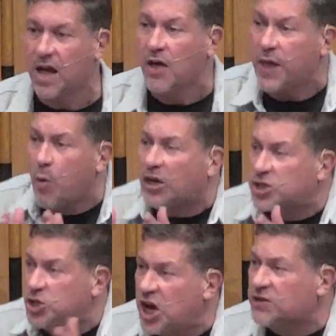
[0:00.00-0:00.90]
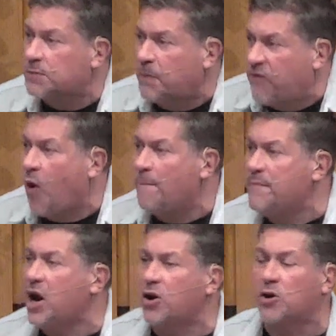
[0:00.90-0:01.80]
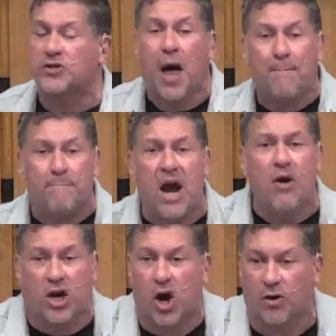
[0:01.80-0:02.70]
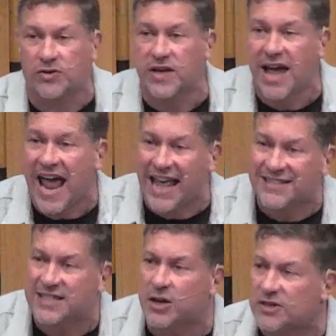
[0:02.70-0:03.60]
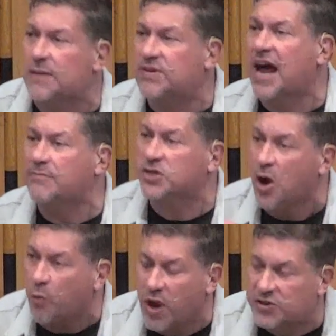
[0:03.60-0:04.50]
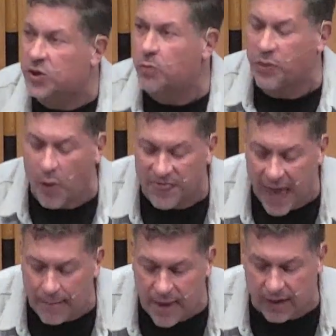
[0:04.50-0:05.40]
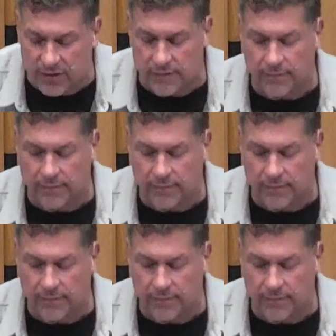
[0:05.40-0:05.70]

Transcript: They watched Jesus perform miracles, miracles, and still sometimes wrestled with what that meant.